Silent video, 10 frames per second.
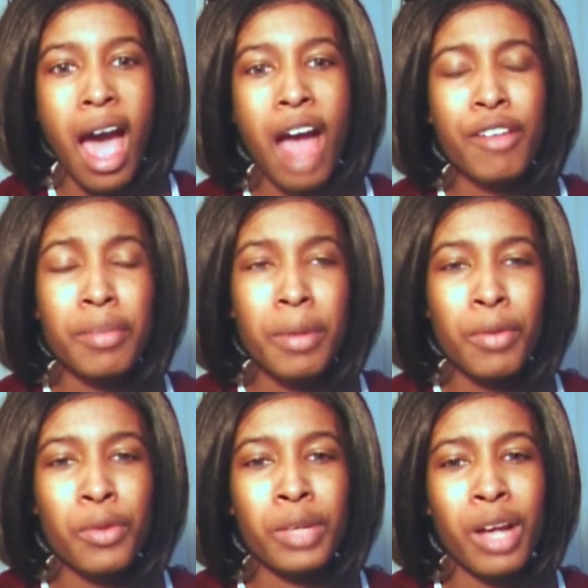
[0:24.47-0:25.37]
I
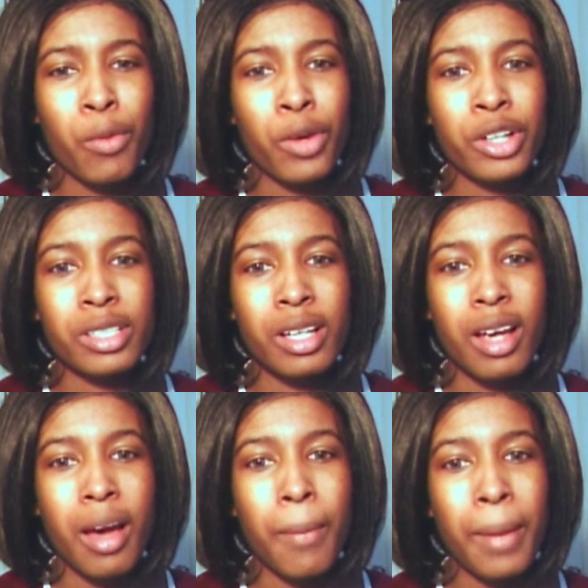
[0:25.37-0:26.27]
remember when I worked
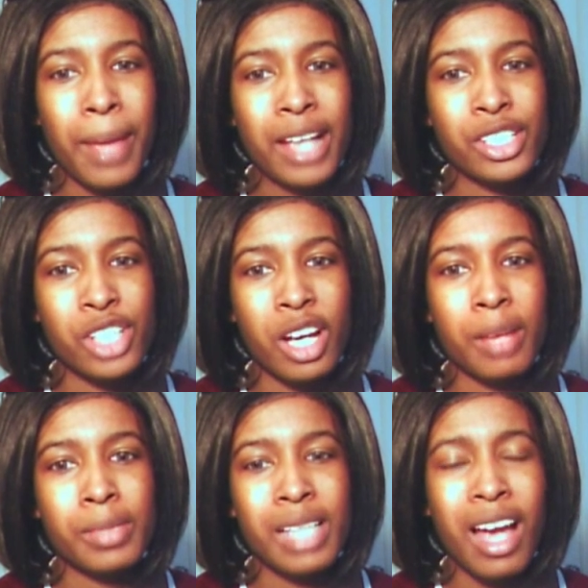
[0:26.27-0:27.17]
my past
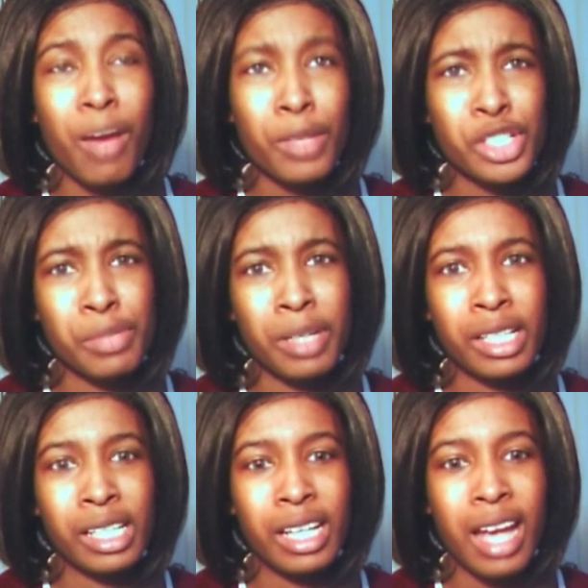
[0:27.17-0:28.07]
jobs how much
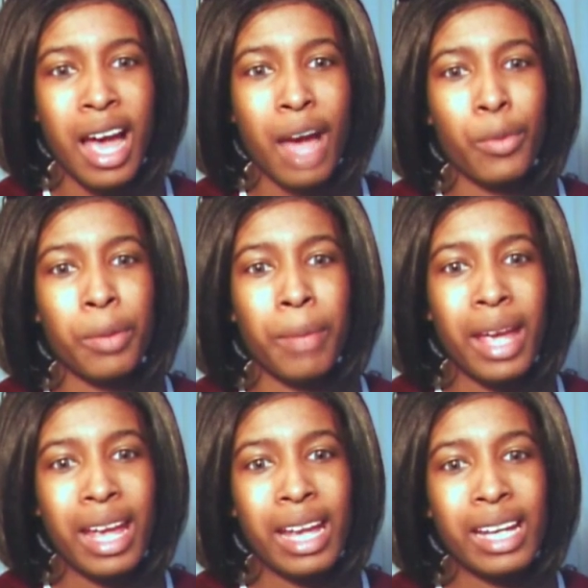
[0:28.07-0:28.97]
money I would
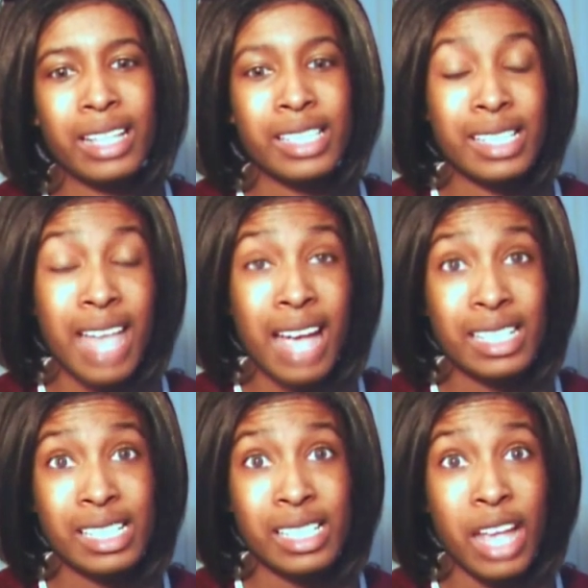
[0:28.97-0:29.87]
pay into
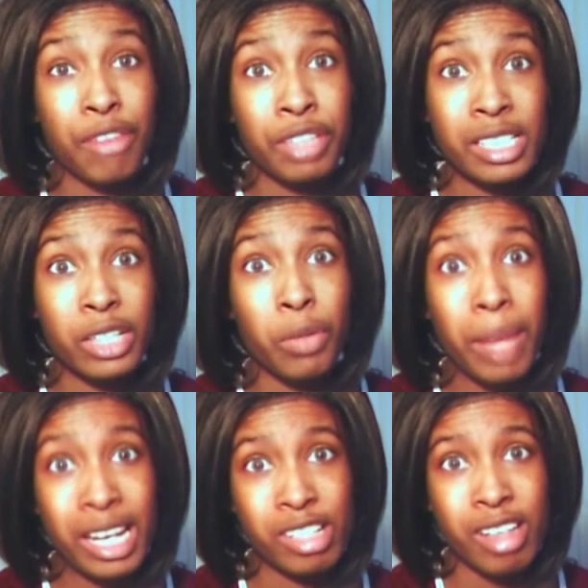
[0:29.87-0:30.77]
taxes every single
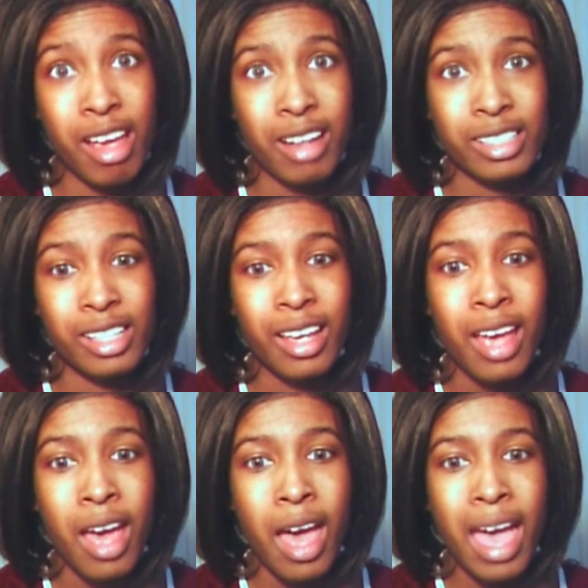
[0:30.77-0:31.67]
paycheck.
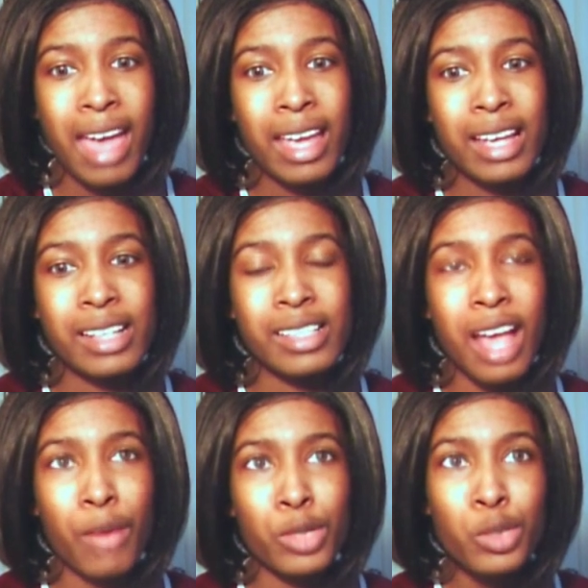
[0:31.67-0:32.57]
And
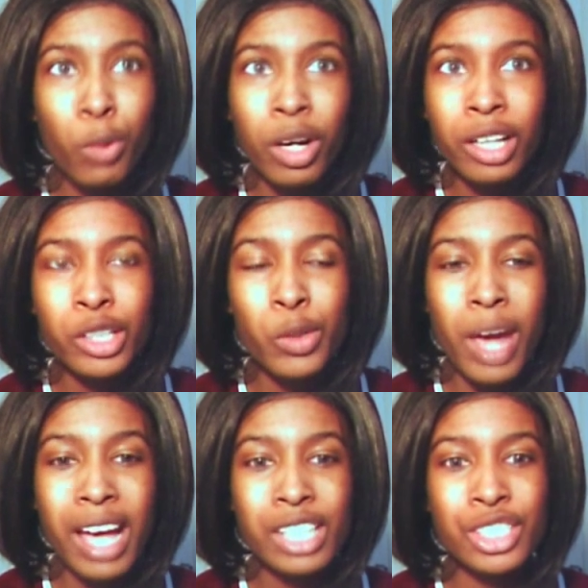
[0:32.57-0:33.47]
I was one who
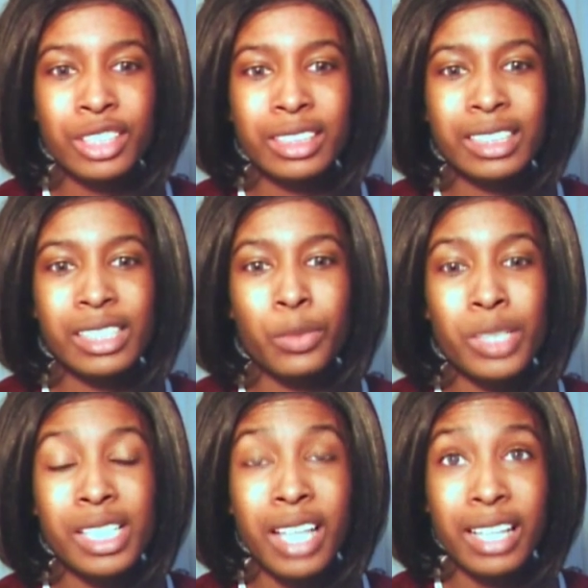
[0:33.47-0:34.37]
actually
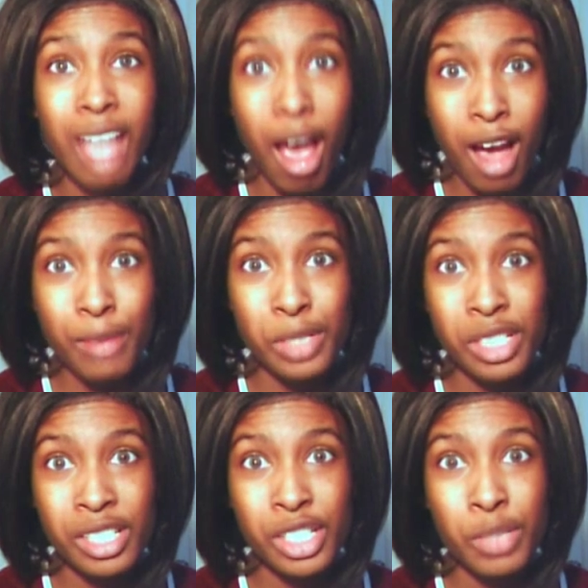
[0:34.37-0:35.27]
would select the
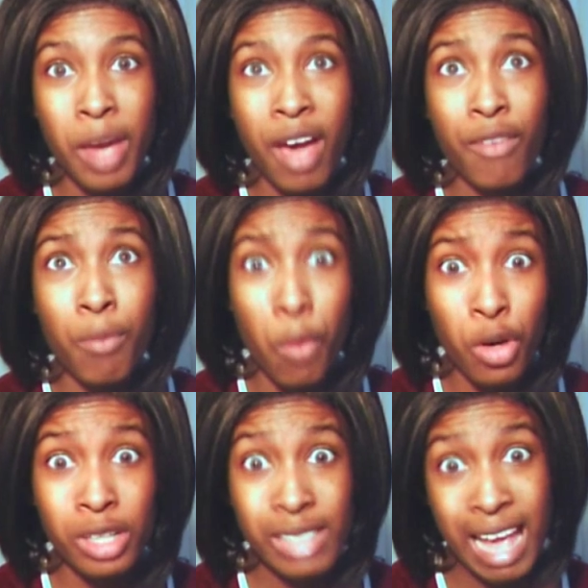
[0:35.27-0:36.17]
option to have
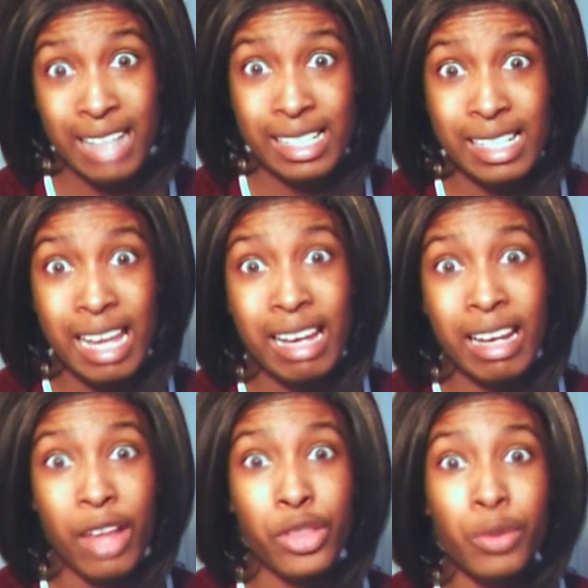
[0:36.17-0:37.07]
more taxes
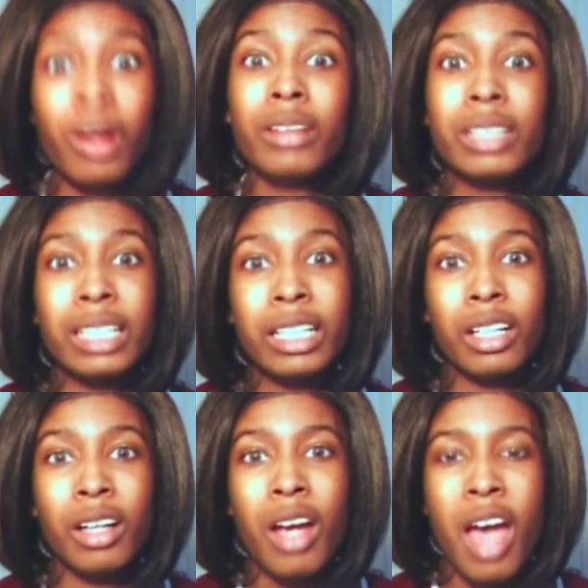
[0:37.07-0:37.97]
taken out throughout the
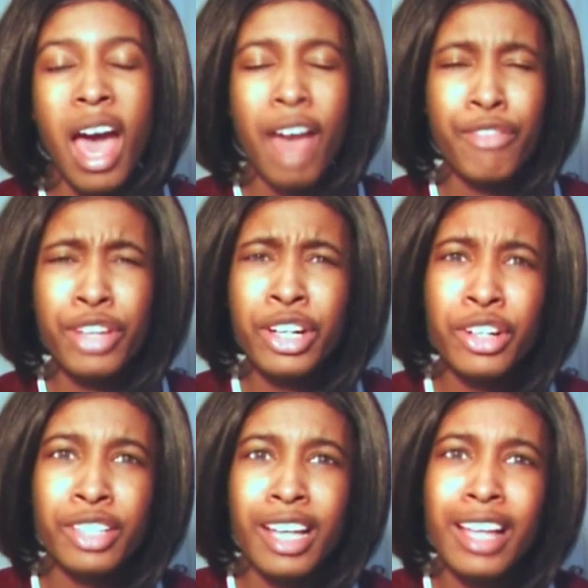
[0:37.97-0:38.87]
year. I
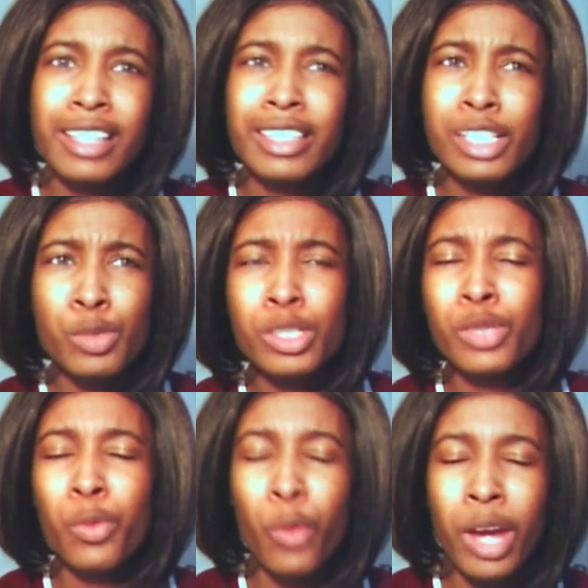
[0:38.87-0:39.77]
figured that this was
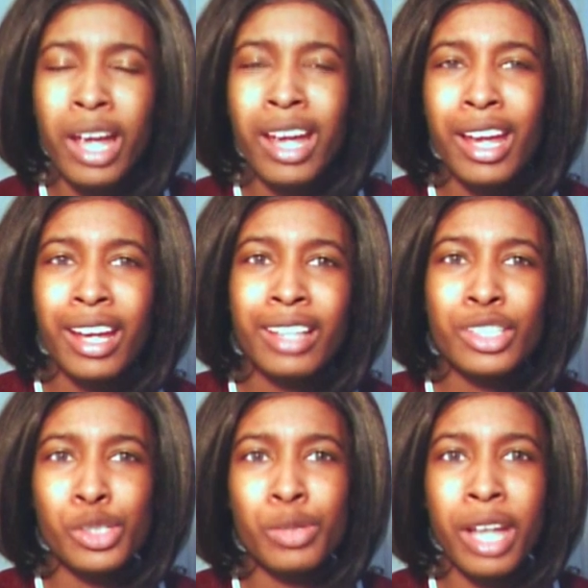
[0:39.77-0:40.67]
a way
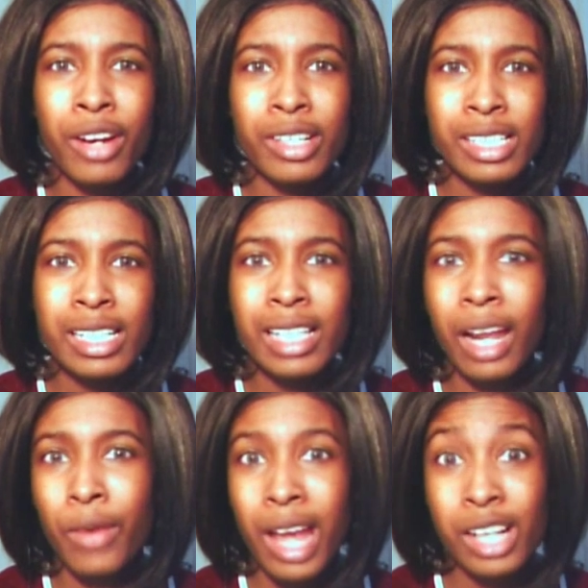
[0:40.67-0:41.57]
to guarantee that
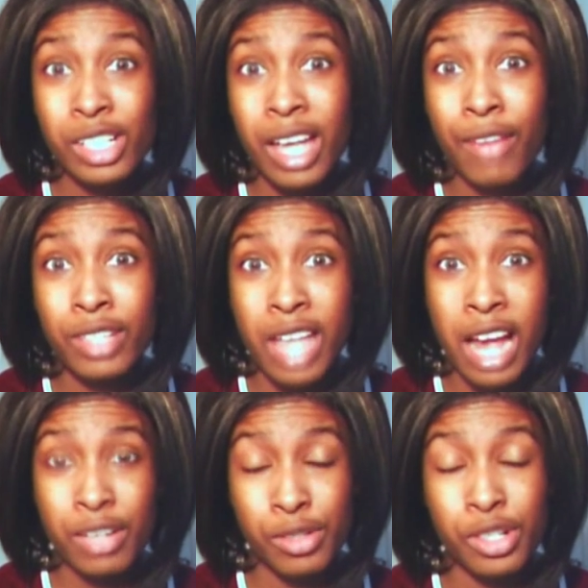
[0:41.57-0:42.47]
I would actually have a
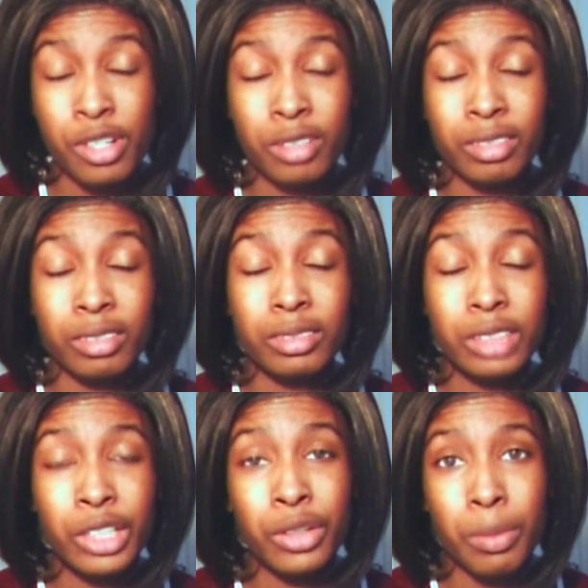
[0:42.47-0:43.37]
tax return,
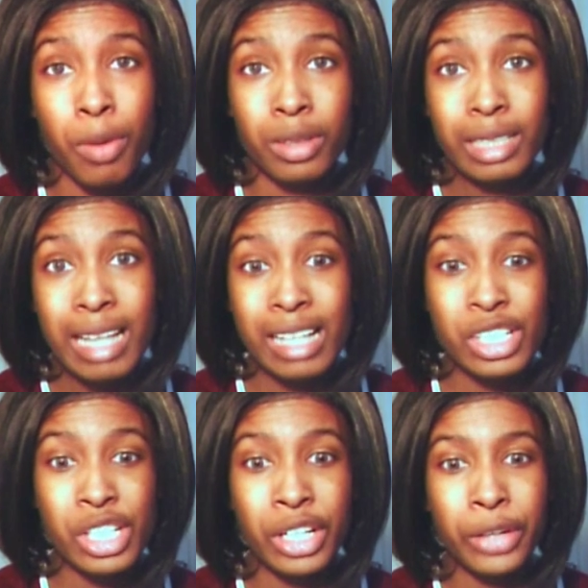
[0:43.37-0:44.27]
the
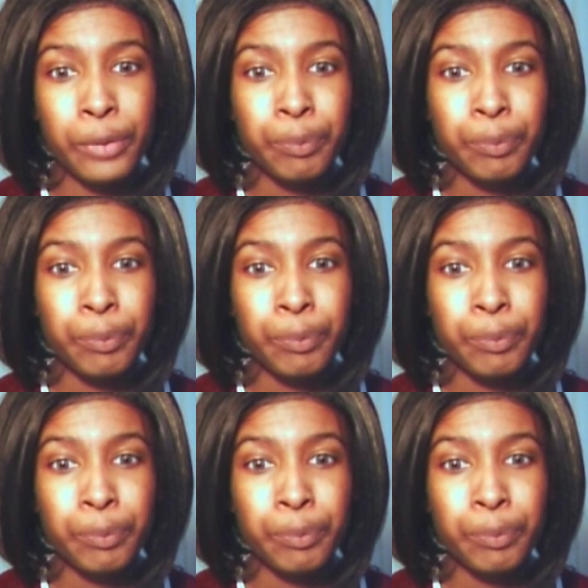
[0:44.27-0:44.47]
next year.